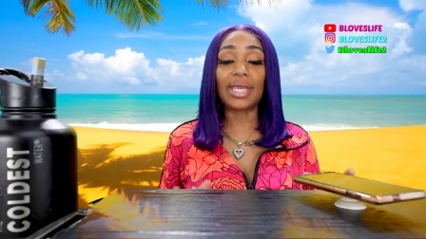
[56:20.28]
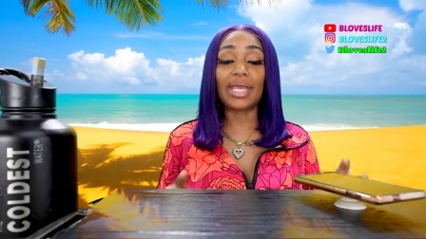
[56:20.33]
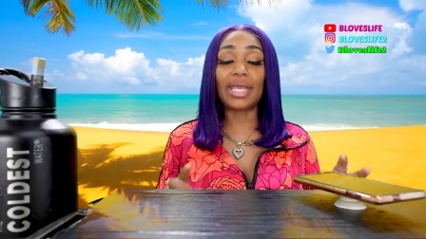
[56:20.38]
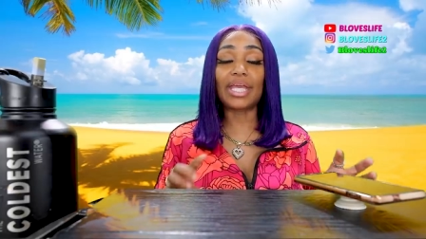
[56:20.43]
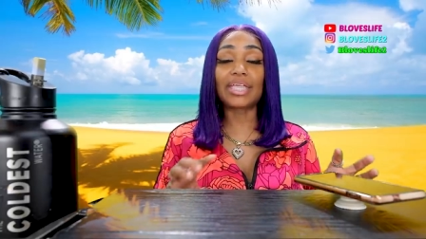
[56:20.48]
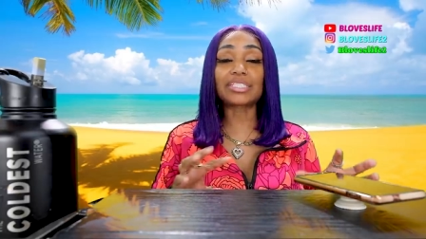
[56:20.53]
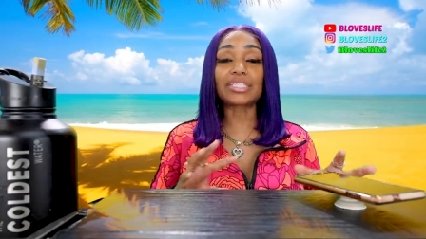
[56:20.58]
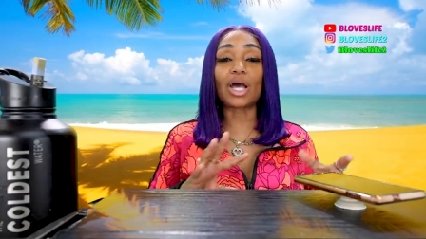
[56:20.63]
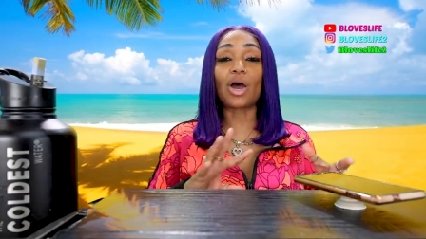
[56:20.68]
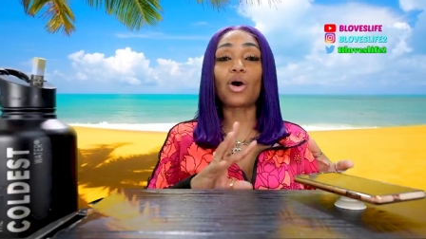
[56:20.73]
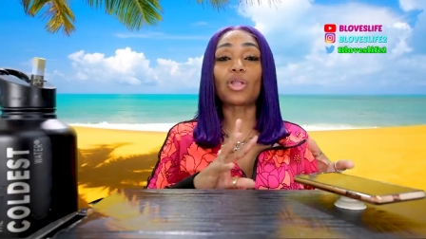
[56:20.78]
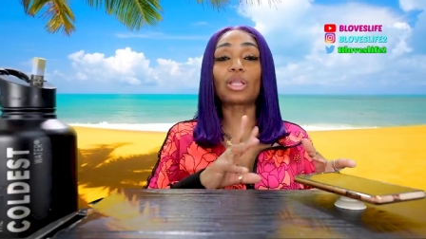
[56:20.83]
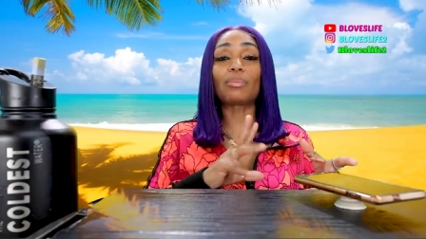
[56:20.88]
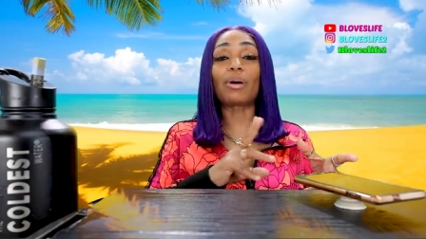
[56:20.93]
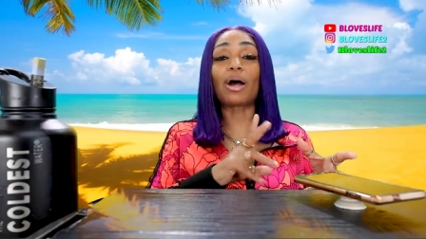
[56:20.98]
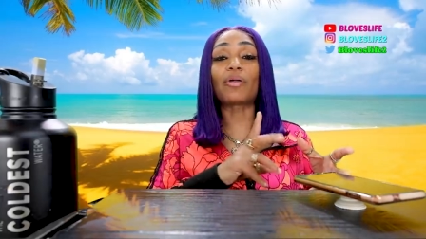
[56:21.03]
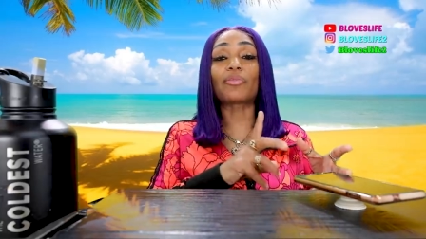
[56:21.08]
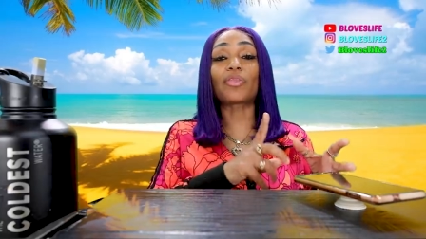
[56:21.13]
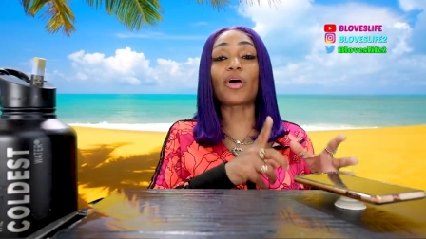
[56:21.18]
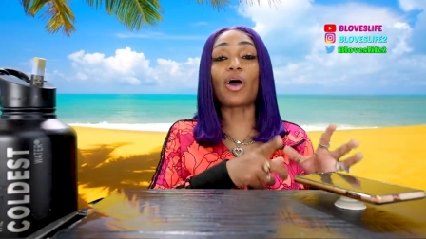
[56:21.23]
it's all
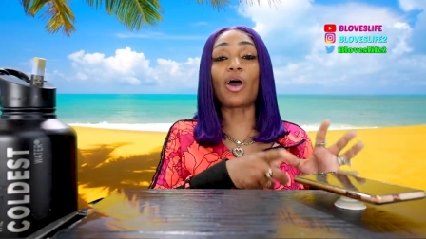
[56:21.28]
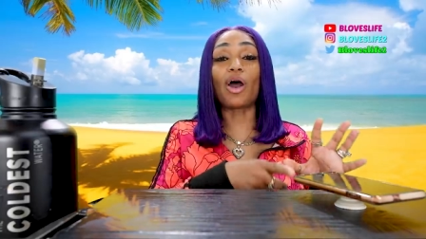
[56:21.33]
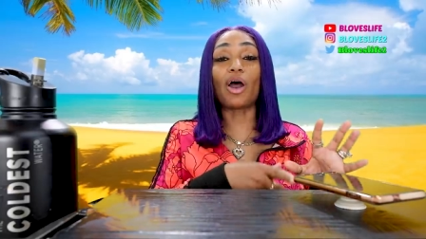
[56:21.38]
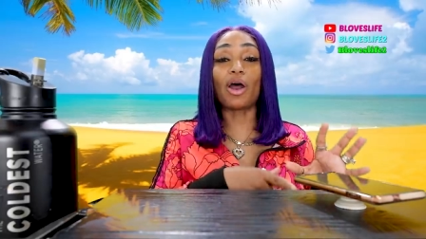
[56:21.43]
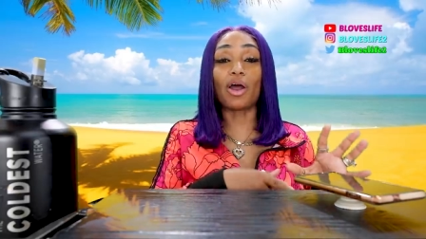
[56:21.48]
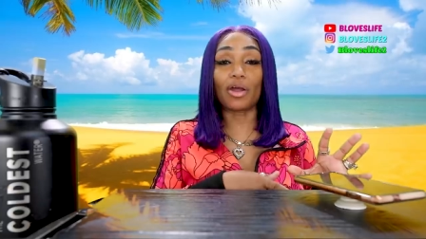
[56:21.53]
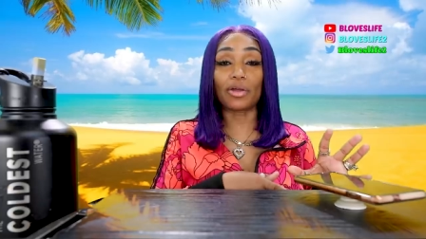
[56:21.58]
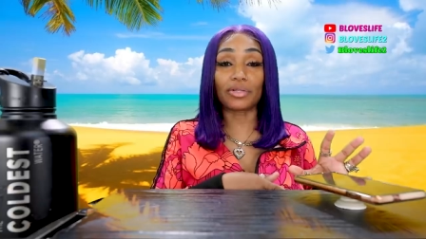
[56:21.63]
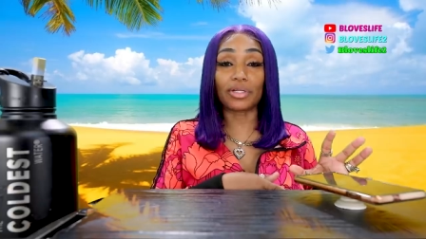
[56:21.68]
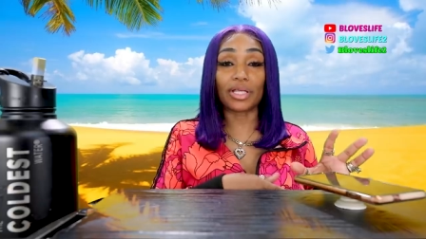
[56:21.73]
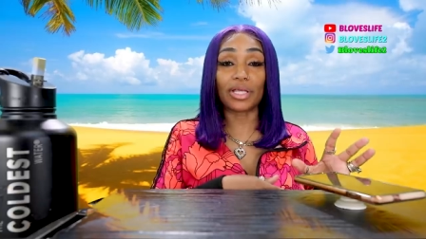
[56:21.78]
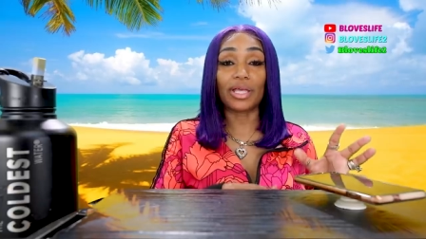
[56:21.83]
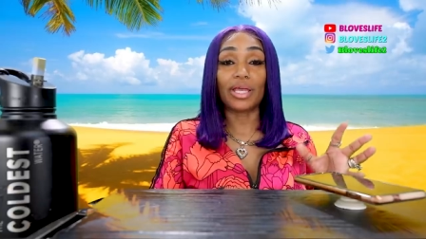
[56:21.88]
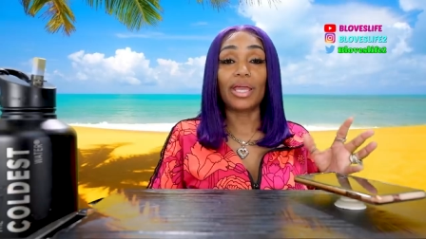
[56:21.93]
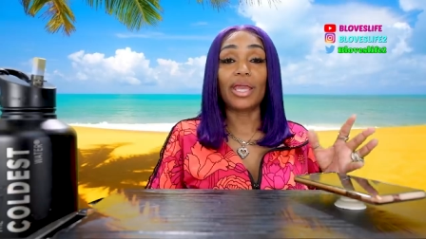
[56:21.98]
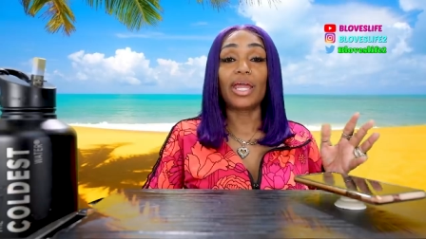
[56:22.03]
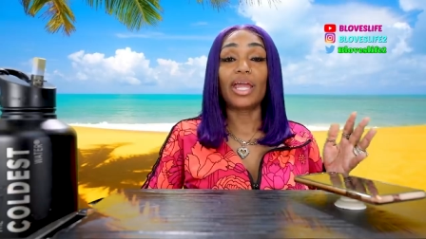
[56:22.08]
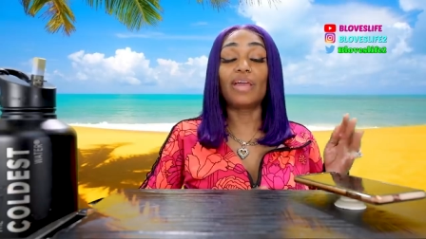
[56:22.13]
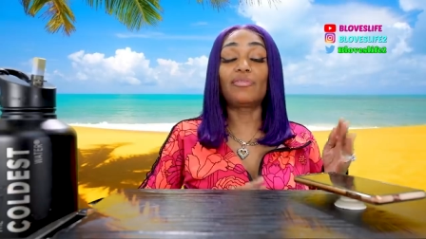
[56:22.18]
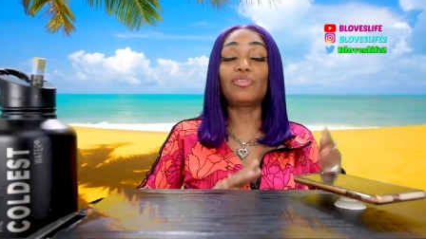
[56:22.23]
about the heart.
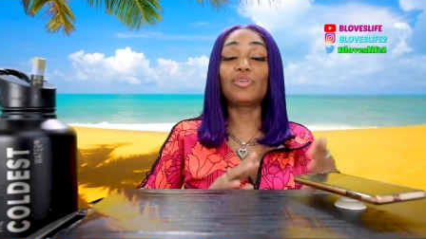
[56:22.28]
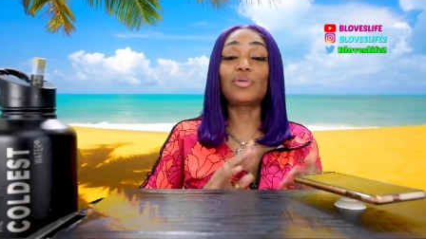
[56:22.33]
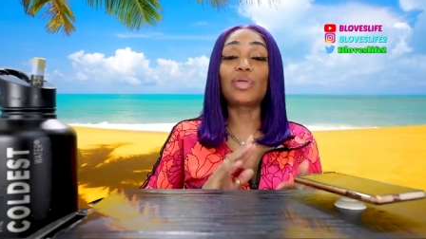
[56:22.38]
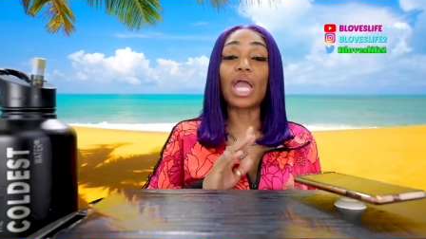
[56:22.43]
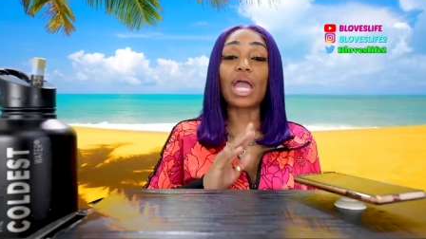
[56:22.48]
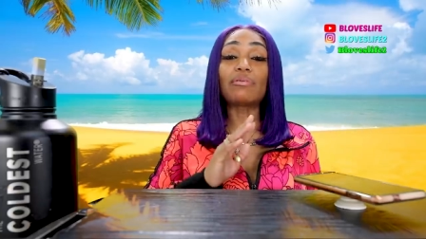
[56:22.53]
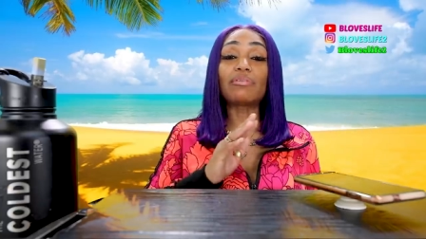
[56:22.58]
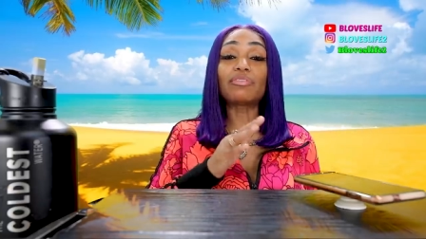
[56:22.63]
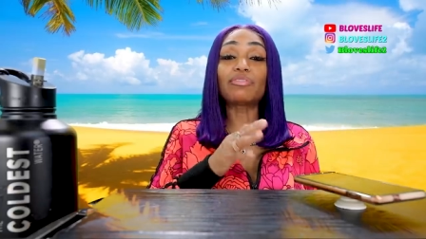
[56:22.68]
If you gave